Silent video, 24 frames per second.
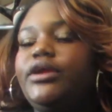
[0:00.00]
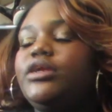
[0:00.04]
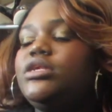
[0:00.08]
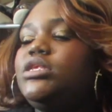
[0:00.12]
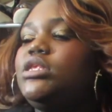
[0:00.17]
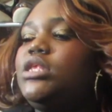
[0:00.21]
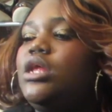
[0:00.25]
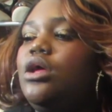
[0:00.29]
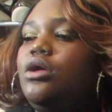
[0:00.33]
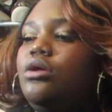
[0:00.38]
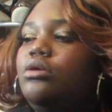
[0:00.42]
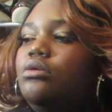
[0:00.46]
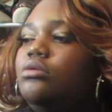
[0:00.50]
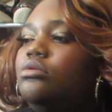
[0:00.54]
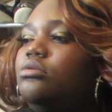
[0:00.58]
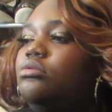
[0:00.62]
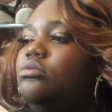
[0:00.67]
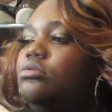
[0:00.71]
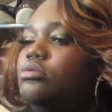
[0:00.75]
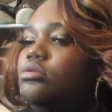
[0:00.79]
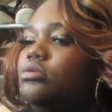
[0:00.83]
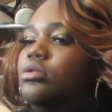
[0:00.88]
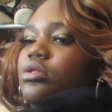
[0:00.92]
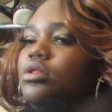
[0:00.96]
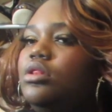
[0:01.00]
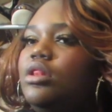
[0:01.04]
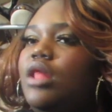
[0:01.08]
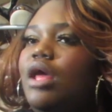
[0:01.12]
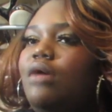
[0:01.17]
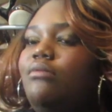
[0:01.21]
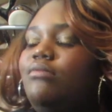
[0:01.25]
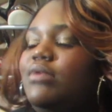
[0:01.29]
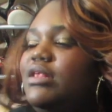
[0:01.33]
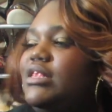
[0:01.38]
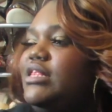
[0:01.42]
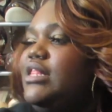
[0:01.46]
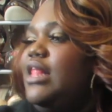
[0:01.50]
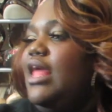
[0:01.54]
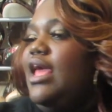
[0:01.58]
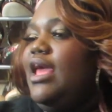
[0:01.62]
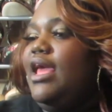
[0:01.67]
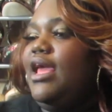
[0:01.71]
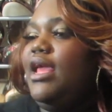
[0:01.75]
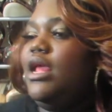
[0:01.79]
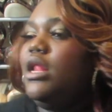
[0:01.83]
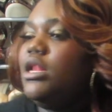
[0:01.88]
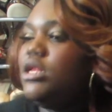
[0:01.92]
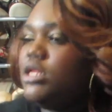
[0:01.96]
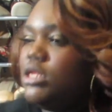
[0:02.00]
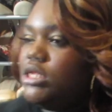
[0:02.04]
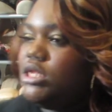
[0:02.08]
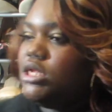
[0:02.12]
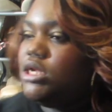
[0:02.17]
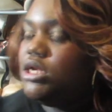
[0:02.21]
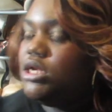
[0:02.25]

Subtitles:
so that was that.